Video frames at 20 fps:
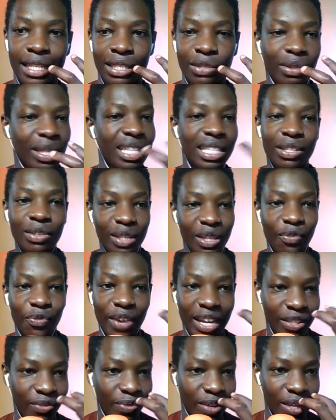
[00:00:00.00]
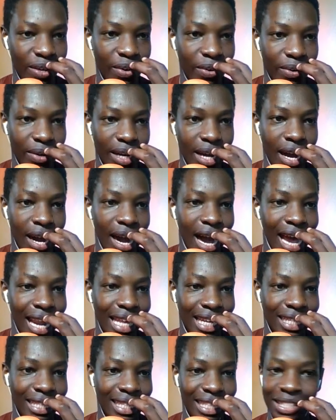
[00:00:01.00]
So this is not the first video,
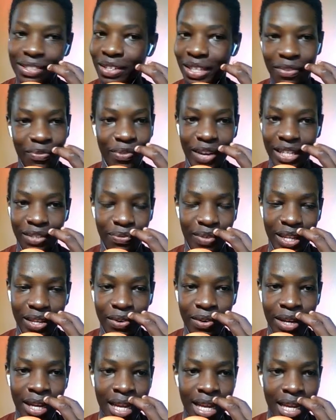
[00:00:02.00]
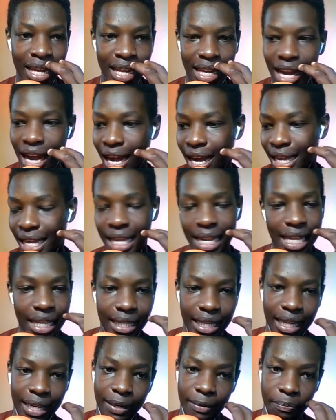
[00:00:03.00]
Alex. It's not the first video. It
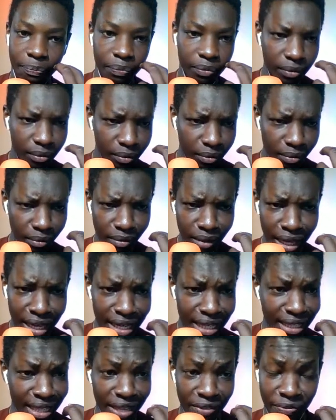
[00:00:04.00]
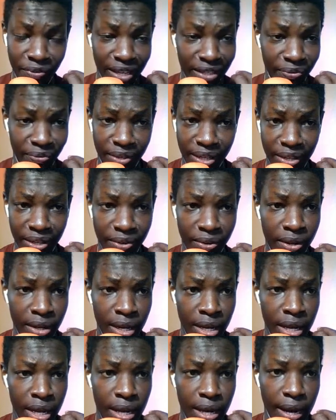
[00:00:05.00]
isn't. It is the first video.
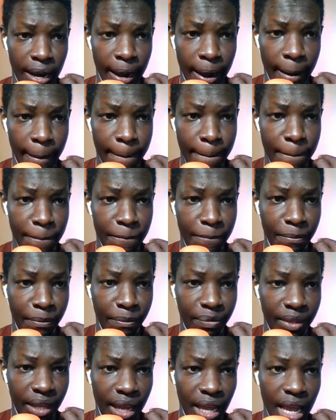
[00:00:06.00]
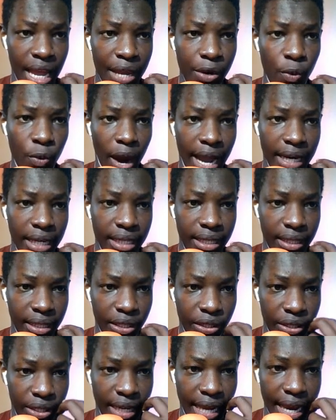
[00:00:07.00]
Edward,
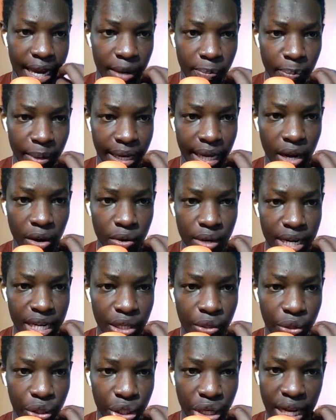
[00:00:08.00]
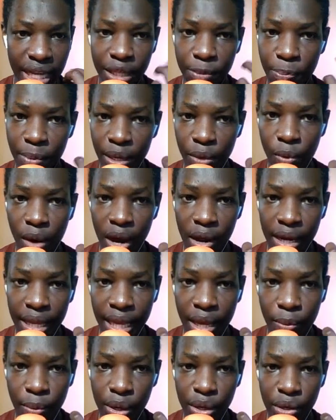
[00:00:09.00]
you said Mikel need to change. Meanwhile,
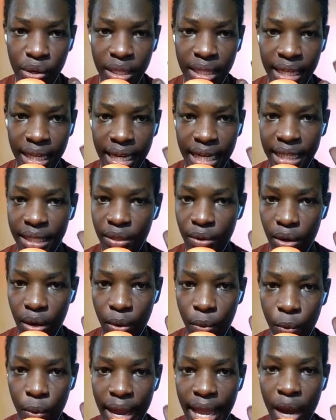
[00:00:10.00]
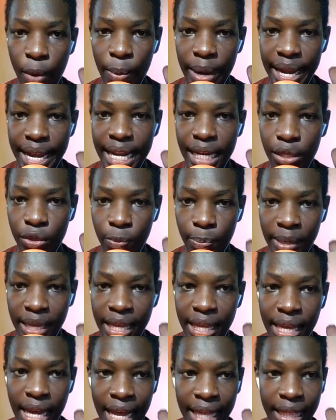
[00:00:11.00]
he will not take us where we need to
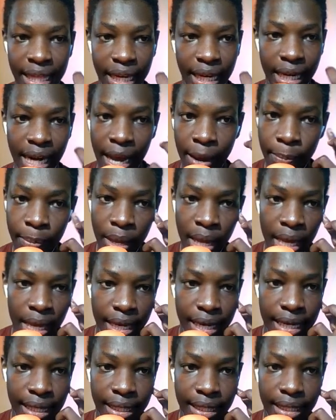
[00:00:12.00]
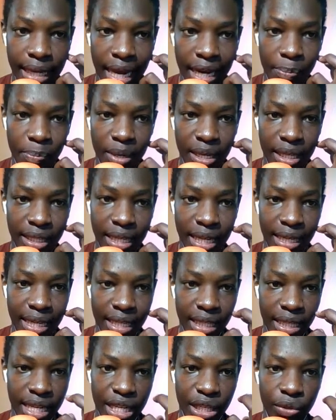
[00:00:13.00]
be, and the club, its
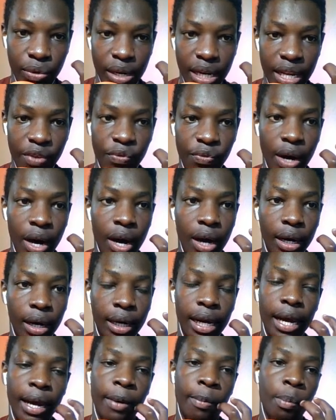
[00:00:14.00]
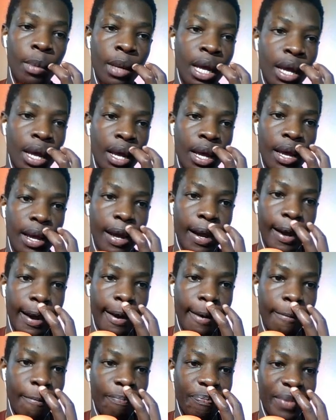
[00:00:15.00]
administrators need to leave our club.
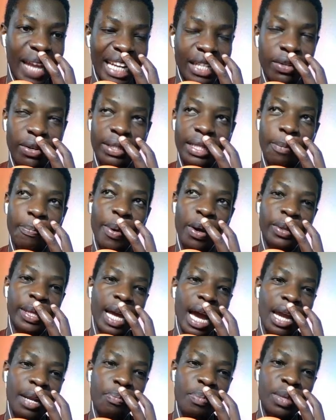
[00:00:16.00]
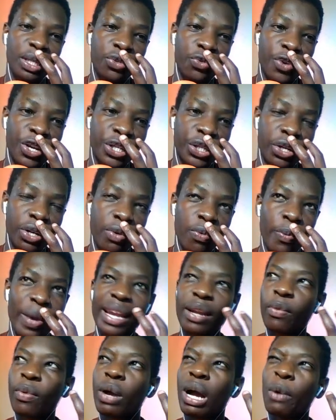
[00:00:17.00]
I talked about the administration when
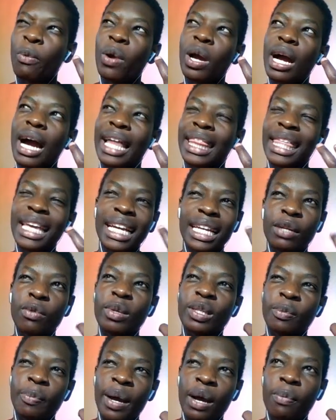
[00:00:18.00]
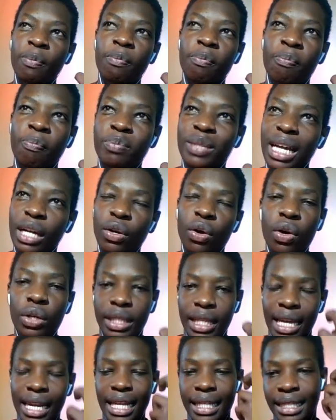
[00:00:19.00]
I think it was about
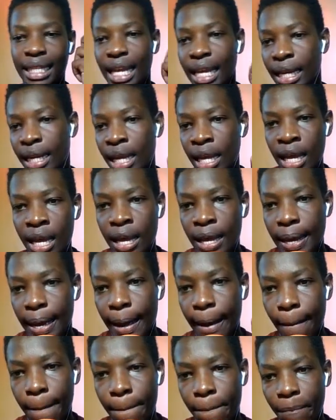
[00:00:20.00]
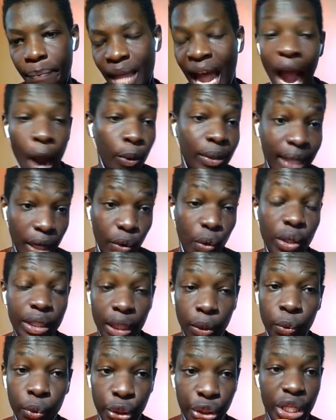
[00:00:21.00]
Dangote, and I said how
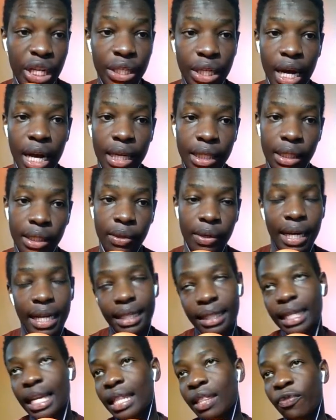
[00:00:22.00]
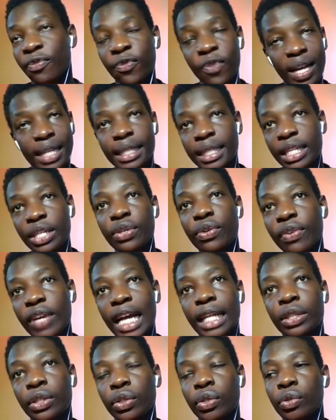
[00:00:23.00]
Dangote could change Arsenal. And I said the first thing you
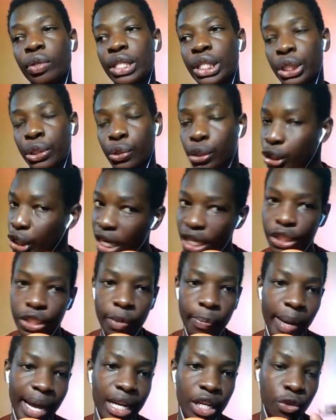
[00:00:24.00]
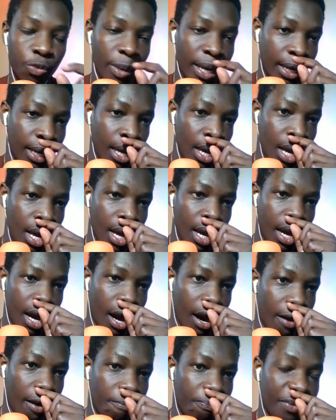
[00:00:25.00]
got to do is to change the management.
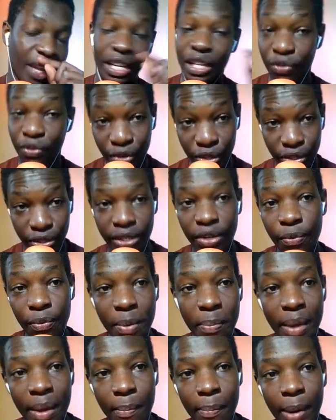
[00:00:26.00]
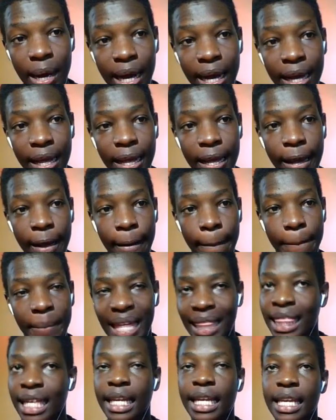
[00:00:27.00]
And if you still remember, I
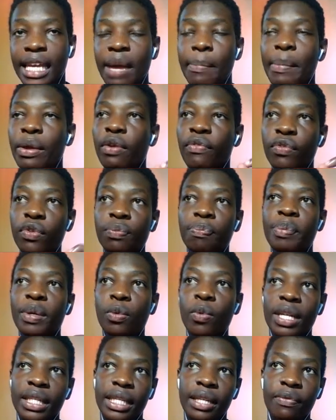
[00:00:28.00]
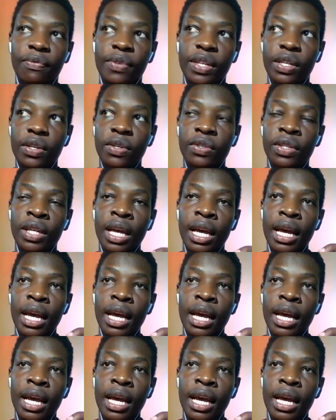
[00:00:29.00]
think Kiema, you've not been watching videos.